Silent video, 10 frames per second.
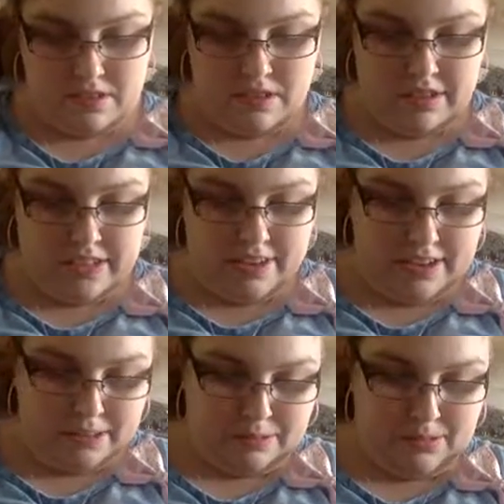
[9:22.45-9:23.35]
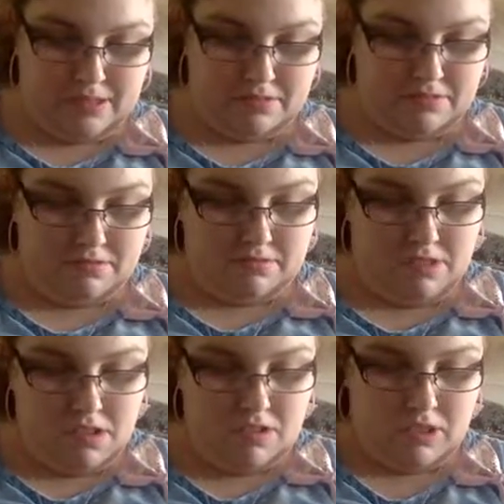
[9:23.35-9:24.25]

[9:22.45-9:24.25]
is what, oh, there's a